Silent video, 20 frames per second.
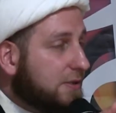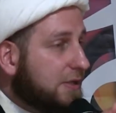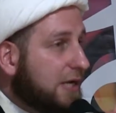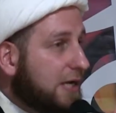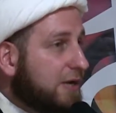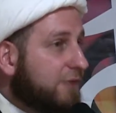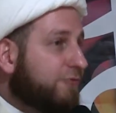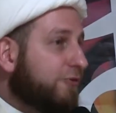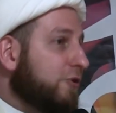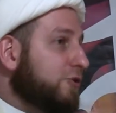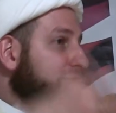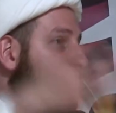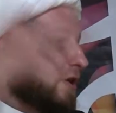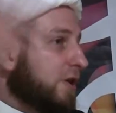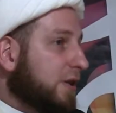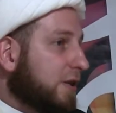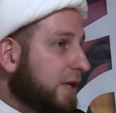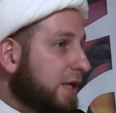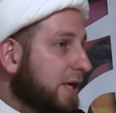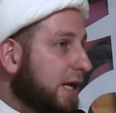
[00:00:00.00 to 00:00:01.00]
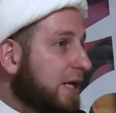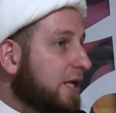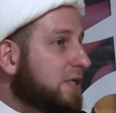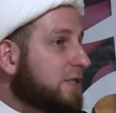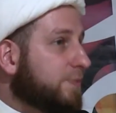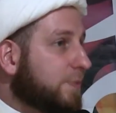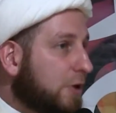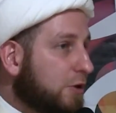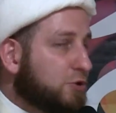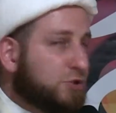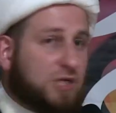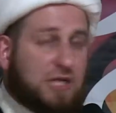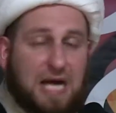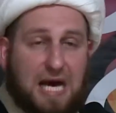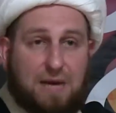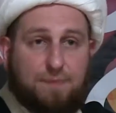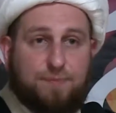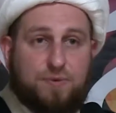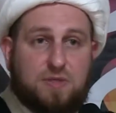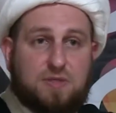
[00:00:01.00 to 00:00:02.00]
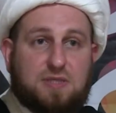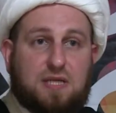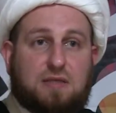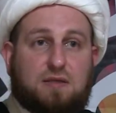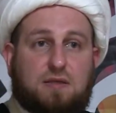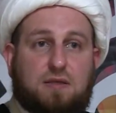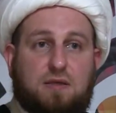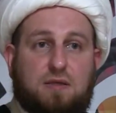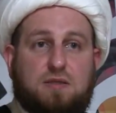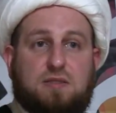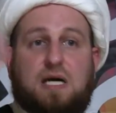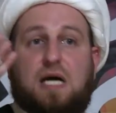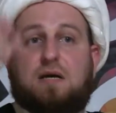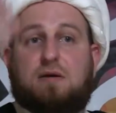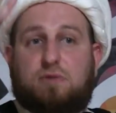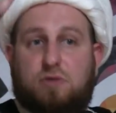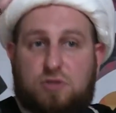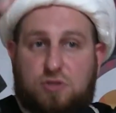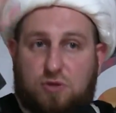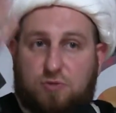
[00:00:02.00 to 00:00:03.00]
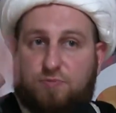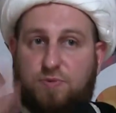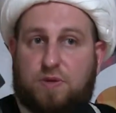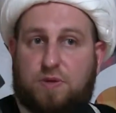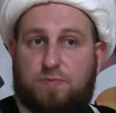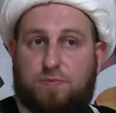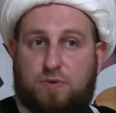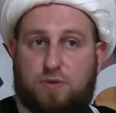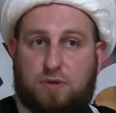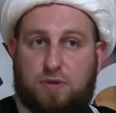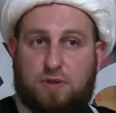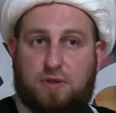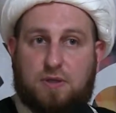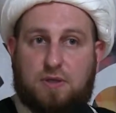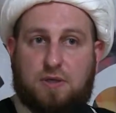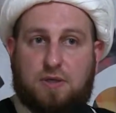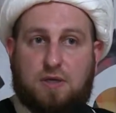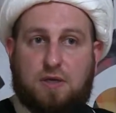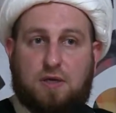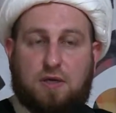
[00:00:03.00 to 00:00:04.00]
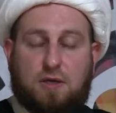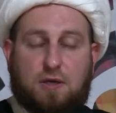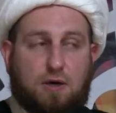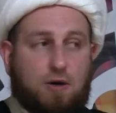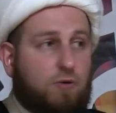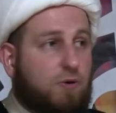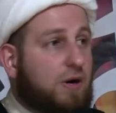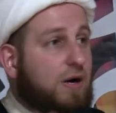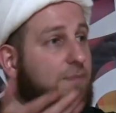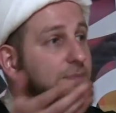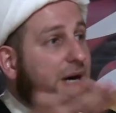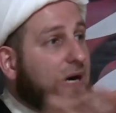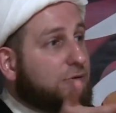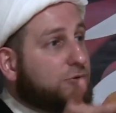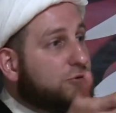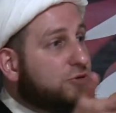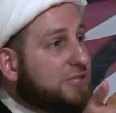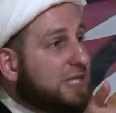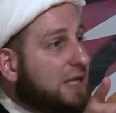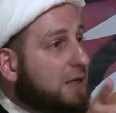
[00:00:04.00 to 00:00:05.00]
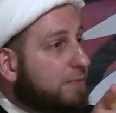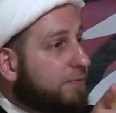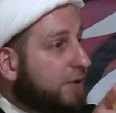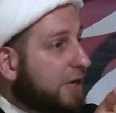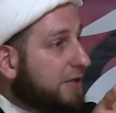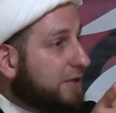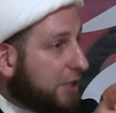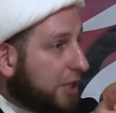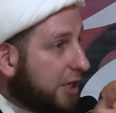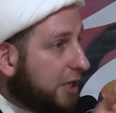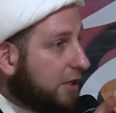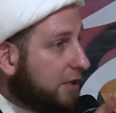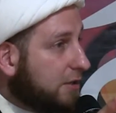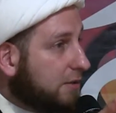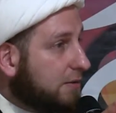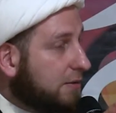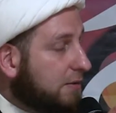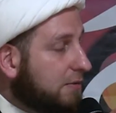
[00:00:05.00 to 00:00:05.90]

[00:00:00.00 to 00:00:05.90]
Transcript: And unfortunately, an explosion happens that kills hundreds of people who are about to celebrate Eid.